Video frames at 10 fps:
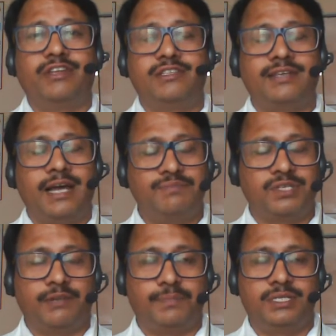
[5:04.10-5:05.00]
enzymes
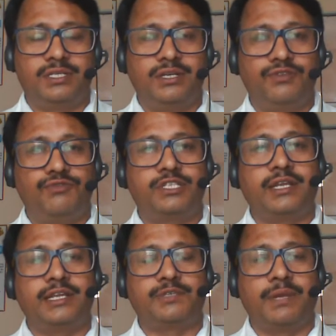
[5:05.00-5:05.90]
are present which
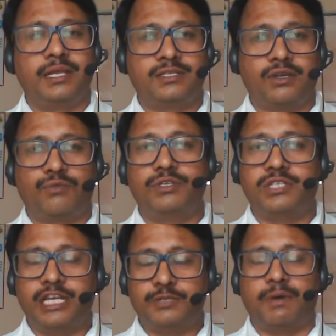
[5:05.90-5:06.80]
takes place or which
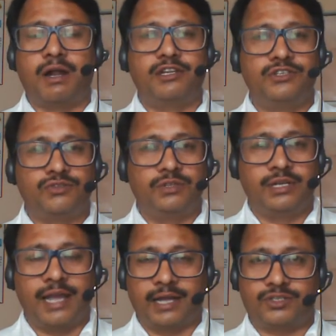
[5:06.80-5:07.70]
takes part into the
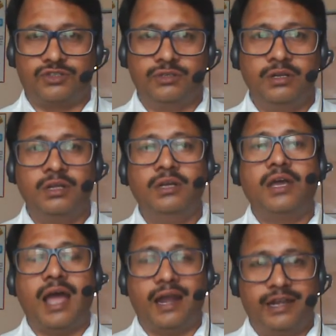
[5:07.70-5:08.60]
reaction
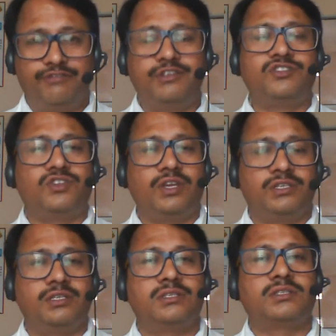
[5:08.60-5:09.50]
at different
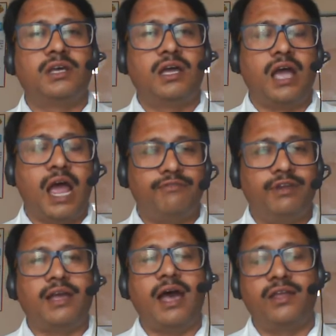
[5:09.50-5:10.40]
stages and
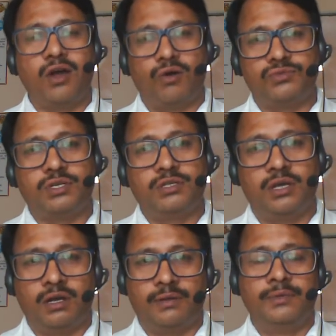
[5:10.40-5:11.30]
will carry out
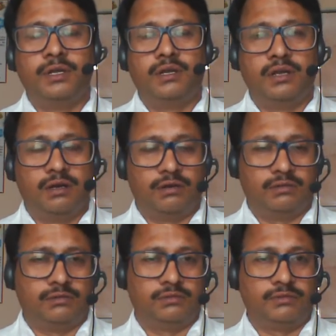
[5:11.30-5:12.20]
the
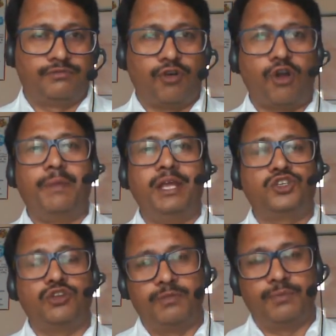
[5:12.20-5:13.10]

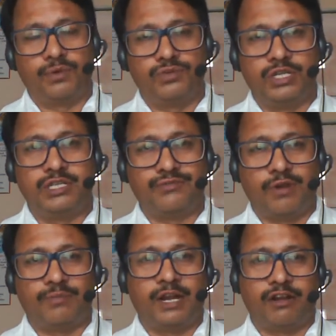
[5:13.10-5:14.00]
formation of the proteins
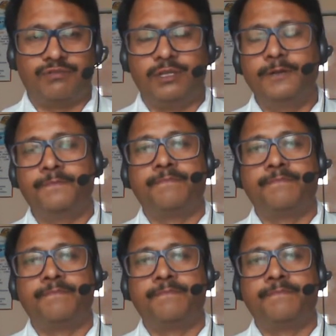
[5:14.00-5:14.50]
from that of the